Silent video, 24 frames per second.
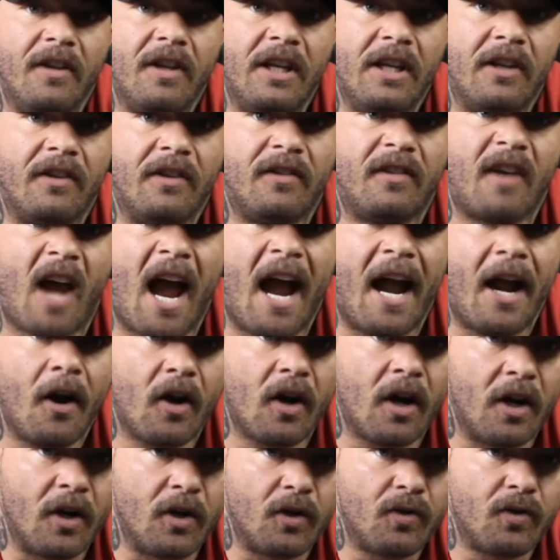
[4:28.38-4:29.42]
in the entire
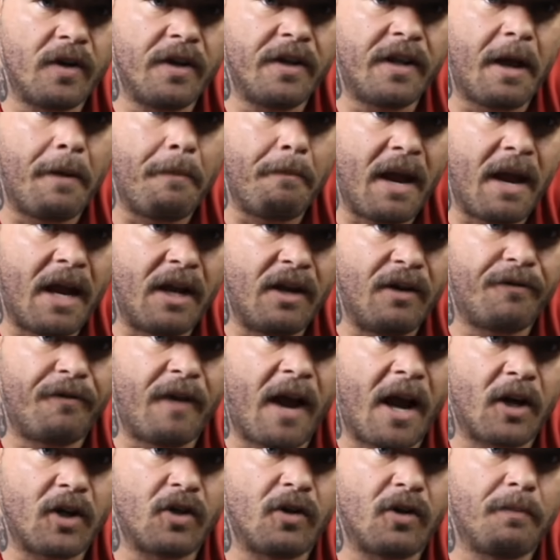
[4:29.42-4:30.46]
country that
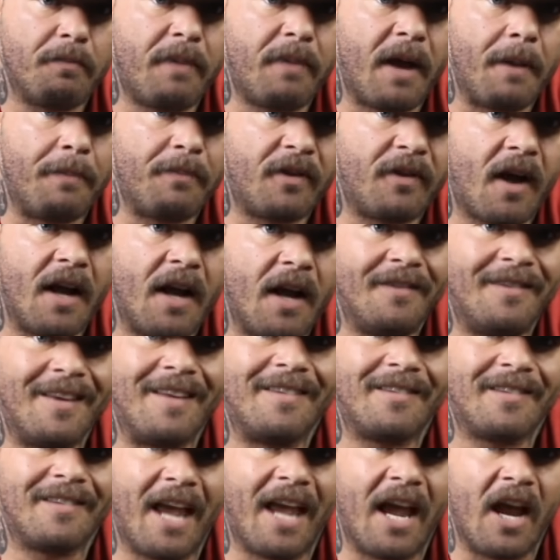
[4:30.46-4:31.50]
manufacture peptides
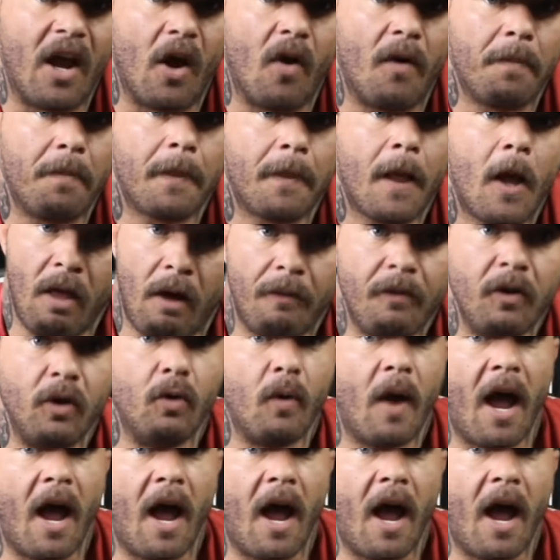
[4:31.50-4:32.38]
at scale. You